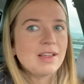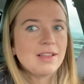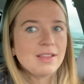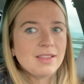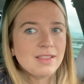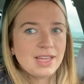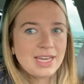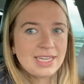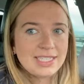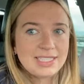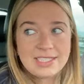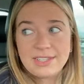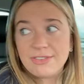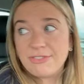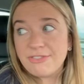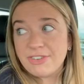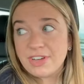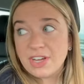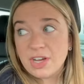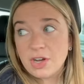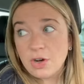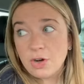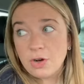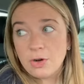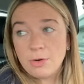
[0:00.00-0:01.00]
Let's
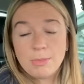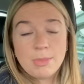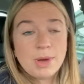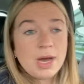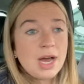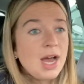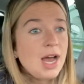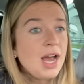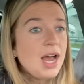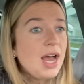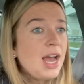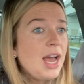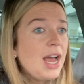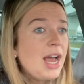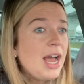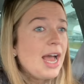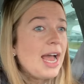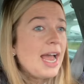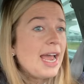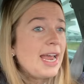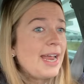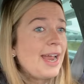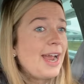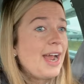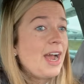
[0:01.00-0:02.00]
film.
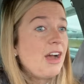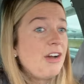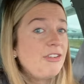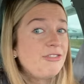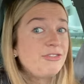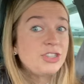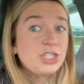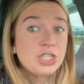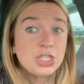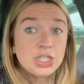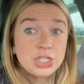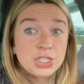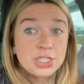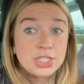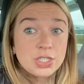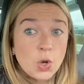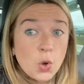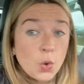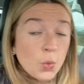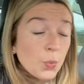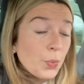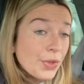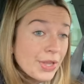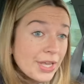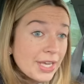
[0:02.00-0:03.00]
I have nurse
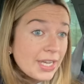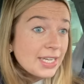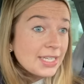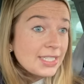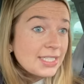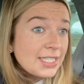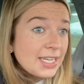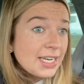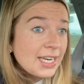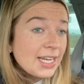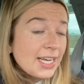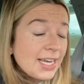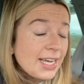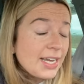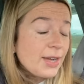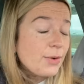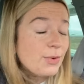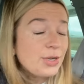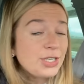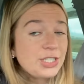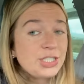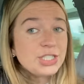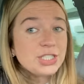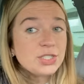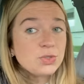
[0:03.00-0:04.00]
only today,
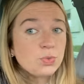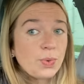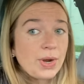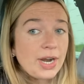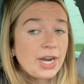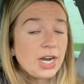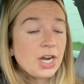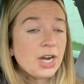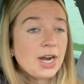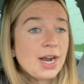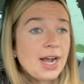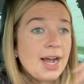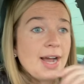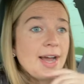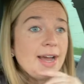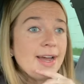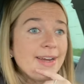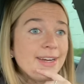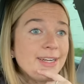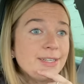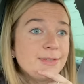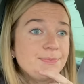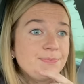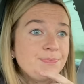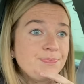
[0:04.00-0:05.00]
which is where I